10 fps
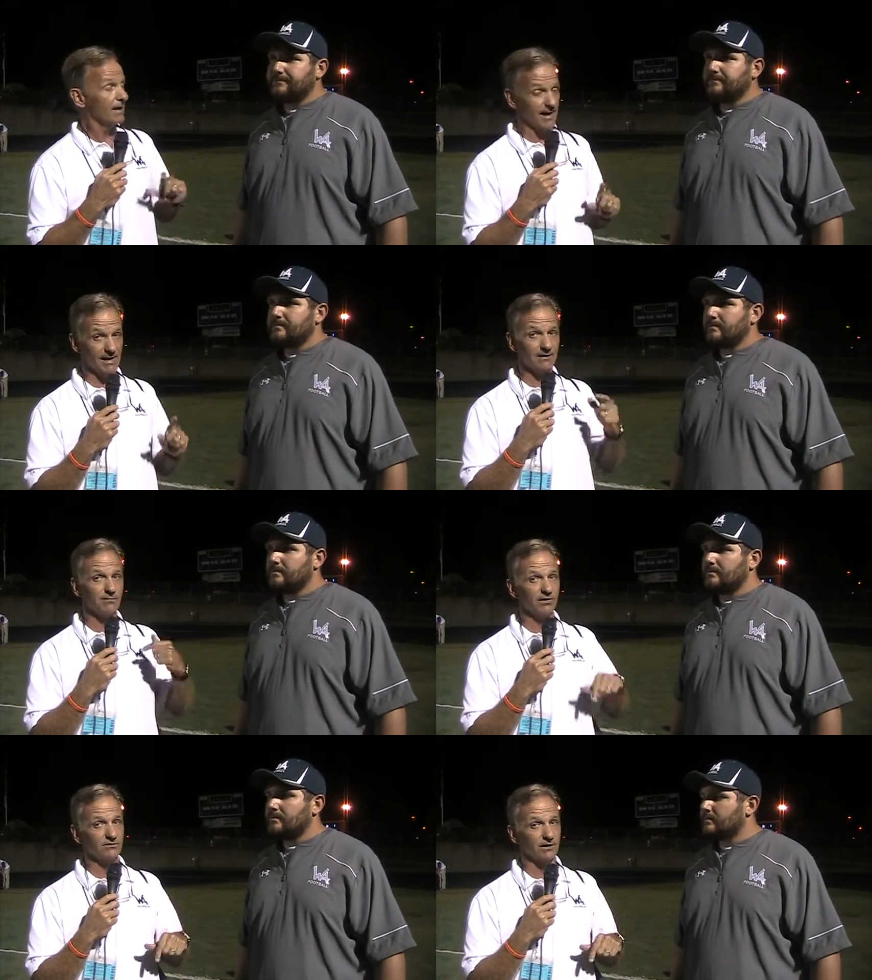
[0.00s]
Speaker 1: And
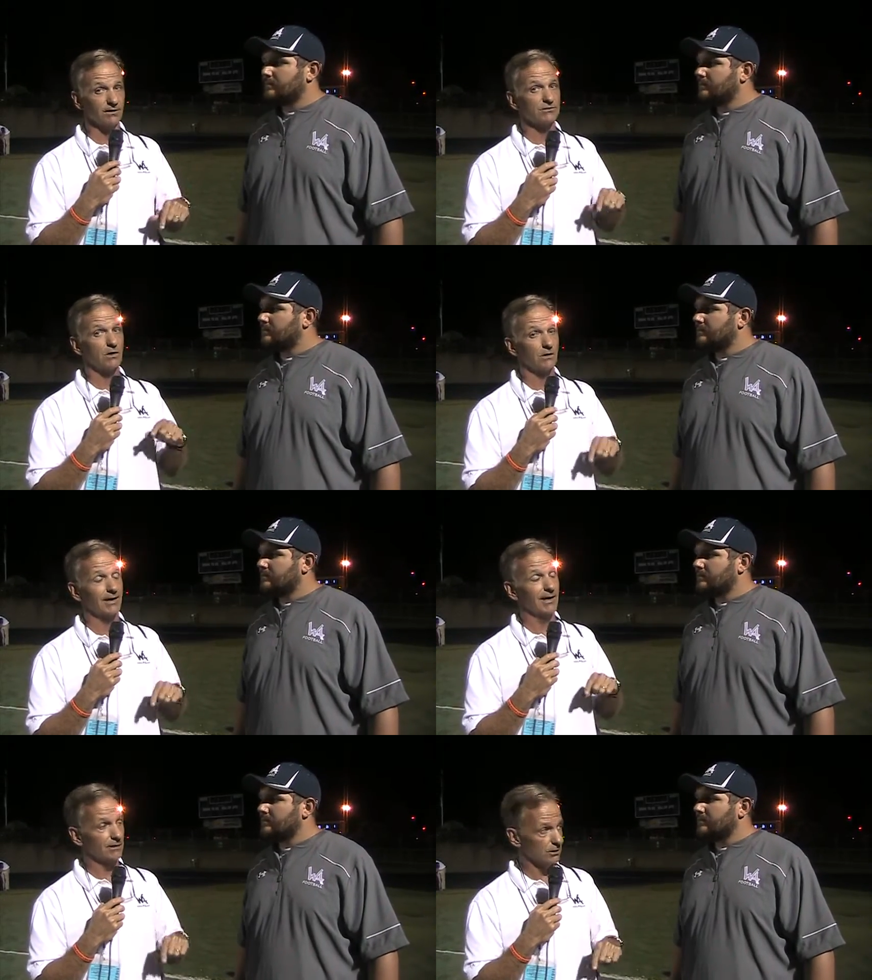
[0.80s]
both of those are
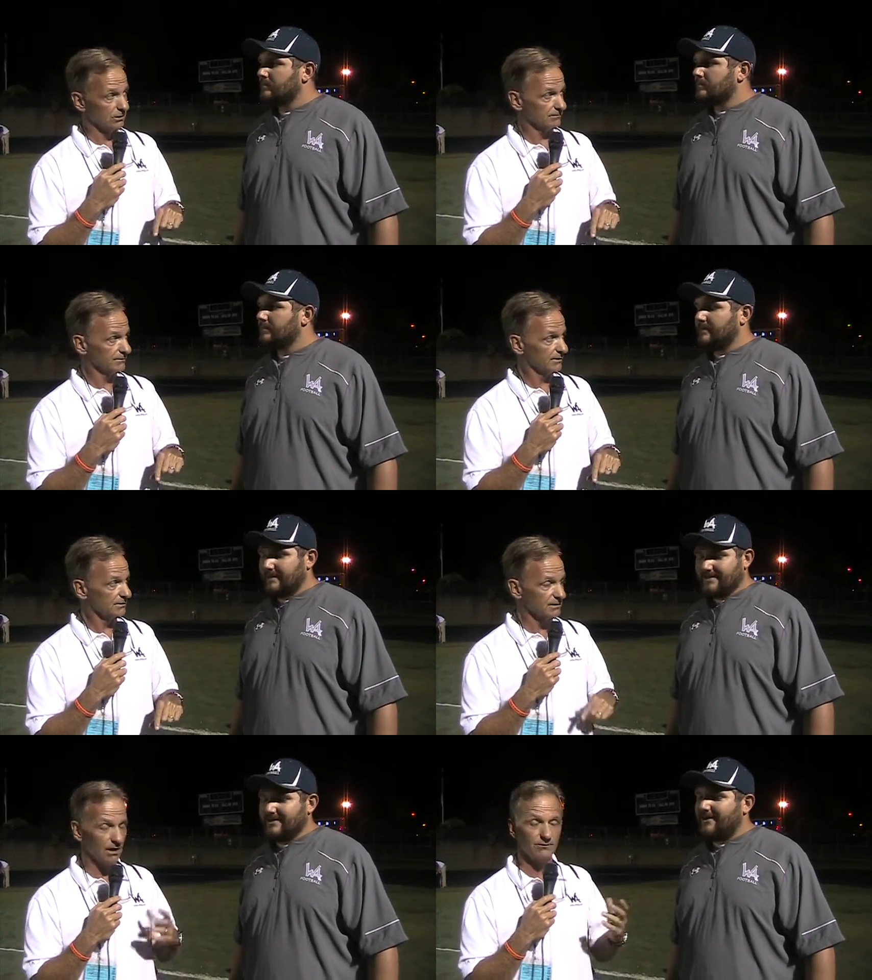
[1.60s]
at home.
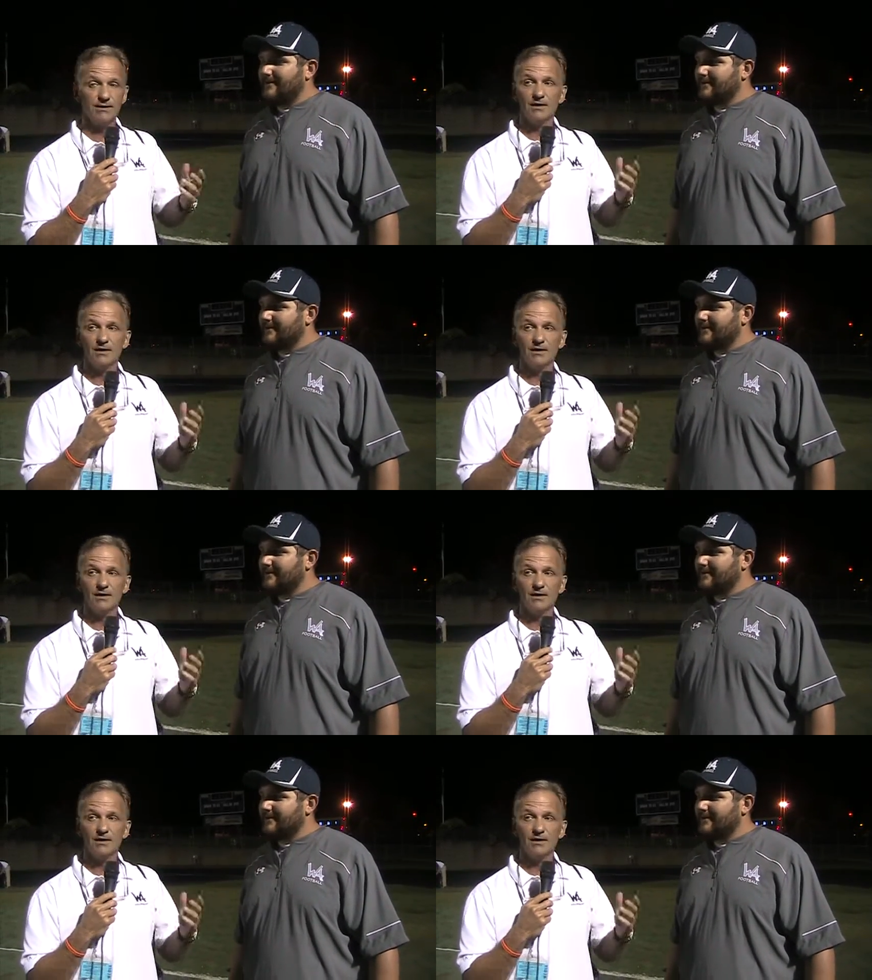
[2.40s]
So.